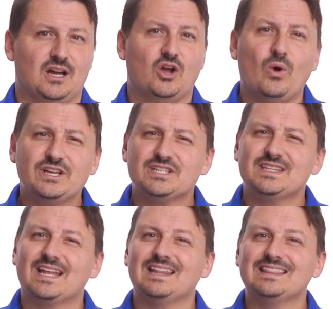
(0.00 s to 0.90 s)
A
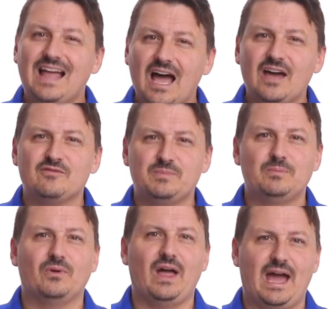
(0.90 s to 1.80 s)
question that a lot of
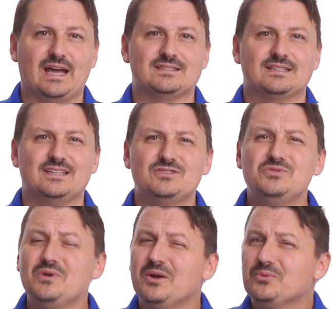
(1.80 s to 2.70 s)
people ask is
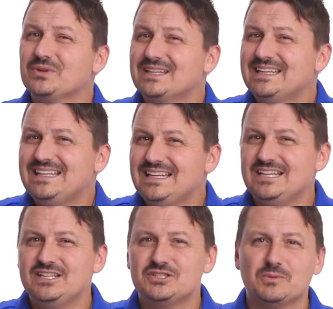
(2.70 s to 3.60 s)
do I really
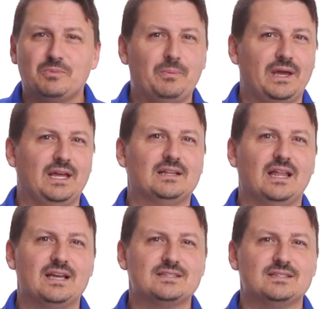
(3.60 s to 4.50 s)
need triple pane
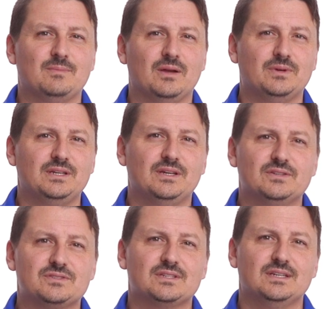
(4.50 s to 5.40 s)
glass in my
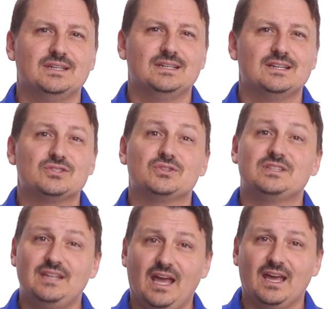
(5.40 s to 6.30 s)
windows? So
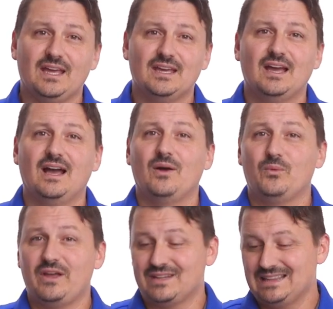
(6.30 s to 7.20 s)
today,
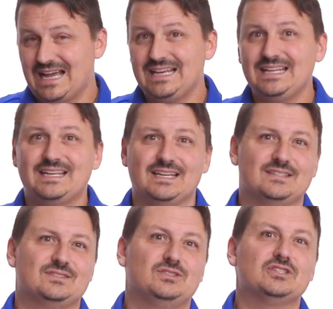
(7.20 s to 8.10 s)
we have a lighting
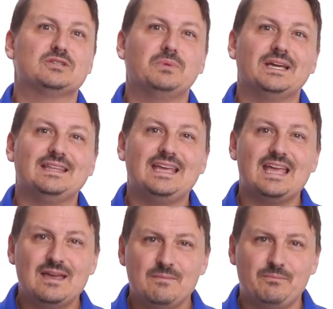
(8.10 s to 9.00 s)
kit to display the
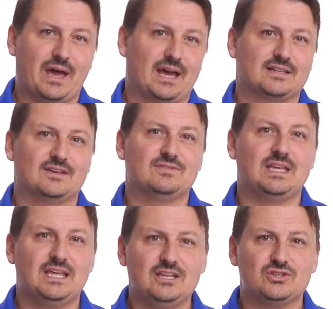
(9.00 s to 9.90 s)
impact of the
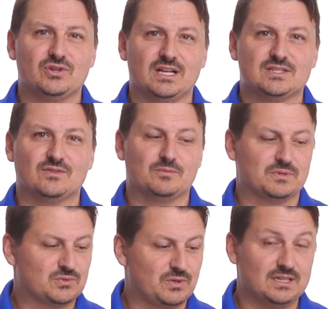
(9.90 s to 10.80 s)
heat transfer
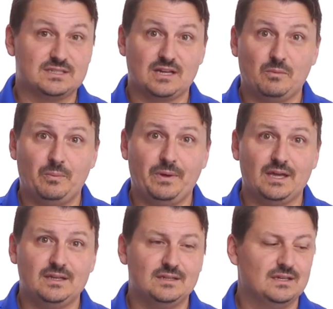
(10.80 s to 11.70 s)
between double
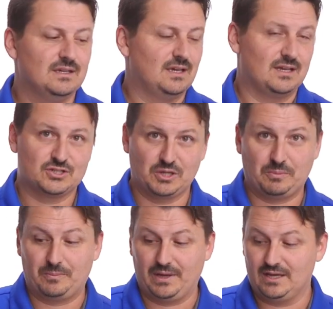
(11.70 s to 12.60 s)
pane and a
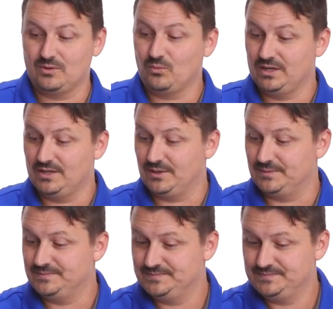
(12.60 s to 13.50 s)
triple pane window.